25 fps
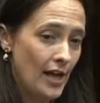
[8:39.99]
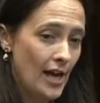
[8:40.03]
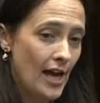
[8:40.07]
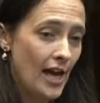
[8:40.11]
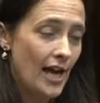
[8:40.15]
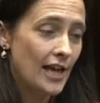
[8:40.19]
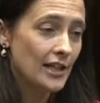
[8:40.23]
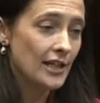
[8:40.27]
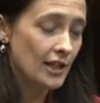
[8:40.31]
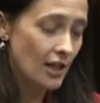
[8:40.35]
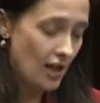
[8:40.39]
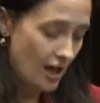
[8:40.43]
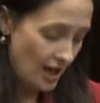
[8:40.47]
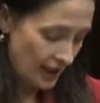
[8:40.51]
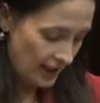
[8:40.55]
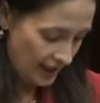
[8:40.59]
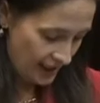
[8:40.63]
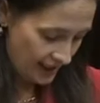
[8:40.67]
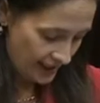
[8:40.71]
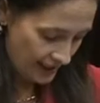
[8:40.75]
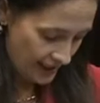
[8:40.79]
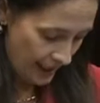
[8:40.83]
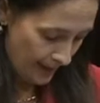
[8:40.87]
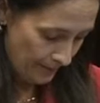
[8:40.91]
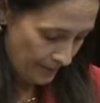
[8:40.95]
and
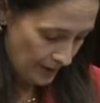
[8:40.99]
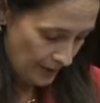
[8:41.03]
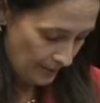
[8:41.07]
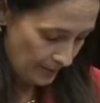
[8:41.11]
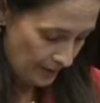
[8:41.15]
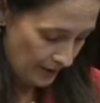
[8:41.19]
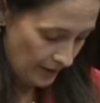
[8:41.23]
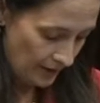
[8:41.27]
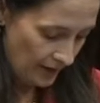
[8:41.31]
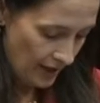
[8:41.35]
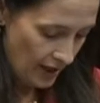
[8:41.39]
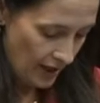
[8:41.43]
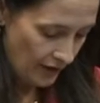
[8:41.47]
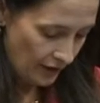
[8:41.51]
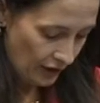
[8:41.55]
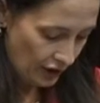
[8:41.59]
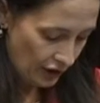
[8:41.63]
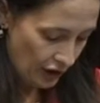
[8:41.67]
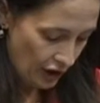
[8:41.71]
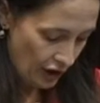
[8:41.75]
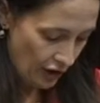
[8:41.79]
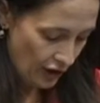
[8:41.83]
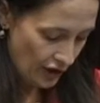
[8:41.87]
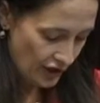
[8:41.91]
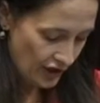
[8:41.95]
unacceptable the
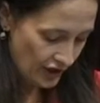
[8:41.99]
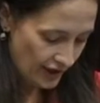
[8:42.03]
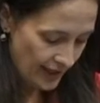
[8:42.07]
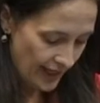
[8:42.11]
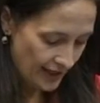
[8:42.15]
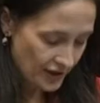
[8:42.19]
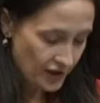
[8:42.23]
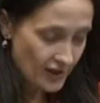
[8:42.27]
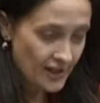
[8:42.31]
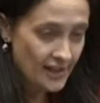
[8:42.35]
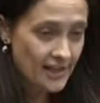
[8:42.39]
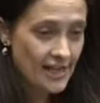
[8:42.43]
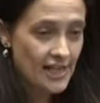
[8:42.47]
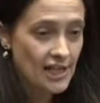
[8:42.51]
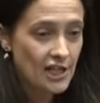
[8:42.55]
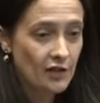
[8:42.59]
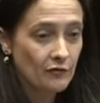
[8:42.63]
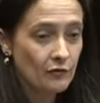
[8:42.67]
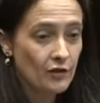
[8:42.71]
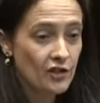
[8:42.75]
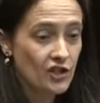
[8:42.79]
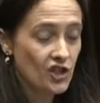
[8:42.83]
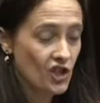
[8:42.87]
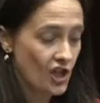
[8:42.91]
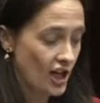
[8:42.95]
current legislative
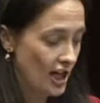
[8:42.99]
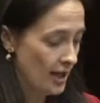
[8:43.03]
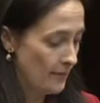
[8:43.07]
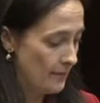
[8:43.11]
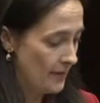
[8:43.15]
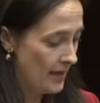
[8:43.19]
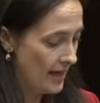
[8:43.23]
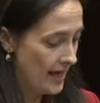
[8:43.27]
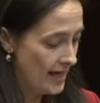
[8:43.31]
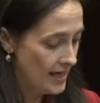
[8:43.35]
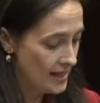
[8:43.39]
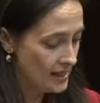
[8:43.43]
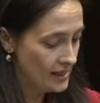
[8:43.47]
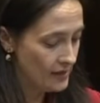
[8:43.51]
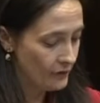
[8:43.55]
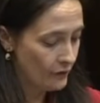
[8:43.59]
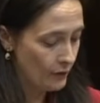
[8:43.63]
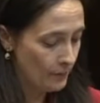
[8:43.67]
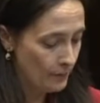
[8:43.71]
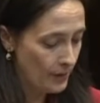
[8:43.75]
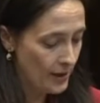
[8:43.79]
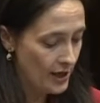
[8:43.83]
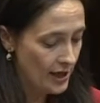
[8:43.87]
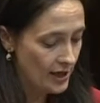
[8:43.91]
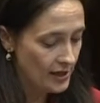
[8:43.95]
regime is for
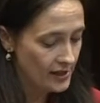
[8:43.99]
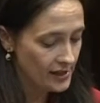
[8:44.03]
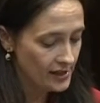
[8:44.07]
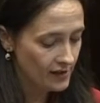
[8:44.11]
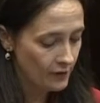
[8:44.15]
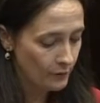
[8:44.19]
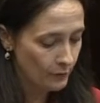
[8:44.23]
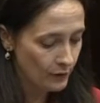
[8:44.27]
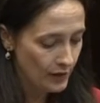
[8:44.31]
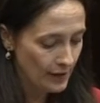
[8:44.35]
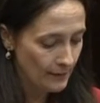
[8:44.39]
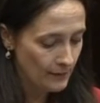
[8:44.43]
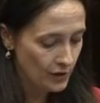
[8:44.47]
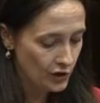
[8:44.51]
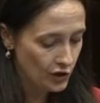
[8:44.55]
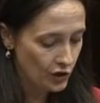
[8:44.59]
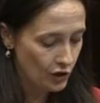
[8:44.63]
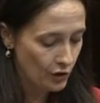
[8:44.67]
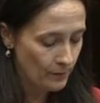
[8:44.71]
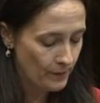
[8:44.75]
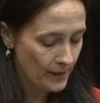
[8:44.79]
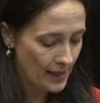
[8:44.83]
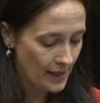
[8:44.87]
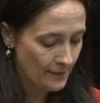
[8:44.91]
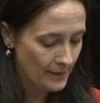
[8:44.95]
parents of premature
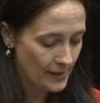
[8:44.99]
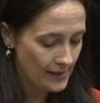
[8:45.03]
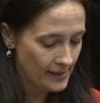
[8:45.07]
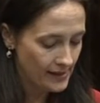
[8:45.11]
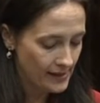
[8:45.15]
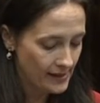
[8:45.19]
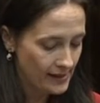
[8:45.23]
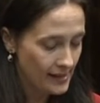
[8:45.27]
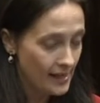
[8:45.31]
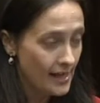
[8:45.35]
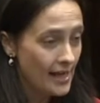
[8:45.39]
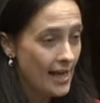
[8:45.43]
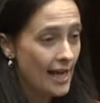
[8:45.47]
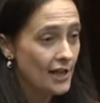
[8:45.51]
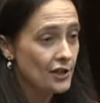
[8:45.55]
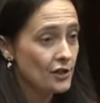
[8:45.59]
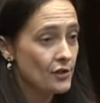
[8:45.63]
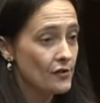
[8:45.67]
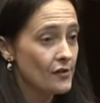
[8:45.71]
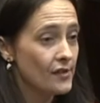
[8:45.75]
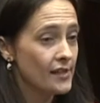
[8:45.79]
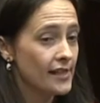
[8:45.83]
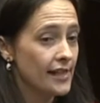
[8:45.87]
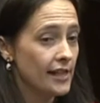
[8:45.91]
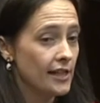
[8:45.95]
babies and to
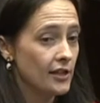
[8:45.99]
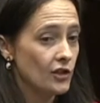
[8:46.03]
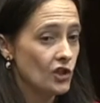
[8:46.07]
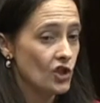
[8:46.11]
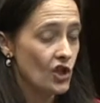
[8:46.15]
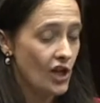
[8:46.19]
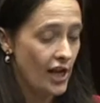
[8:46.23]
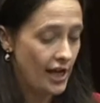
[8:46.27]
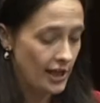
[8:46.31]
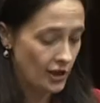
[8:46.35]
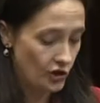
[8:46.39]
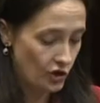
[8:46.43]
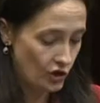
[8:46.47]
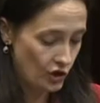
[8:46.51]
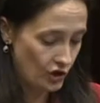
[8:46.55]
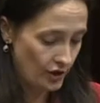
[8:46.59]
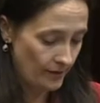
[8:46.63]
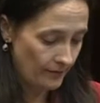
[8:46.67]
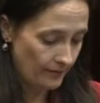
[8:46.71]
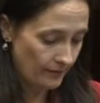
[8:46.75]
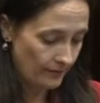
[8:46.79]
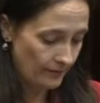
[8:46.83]
seek change.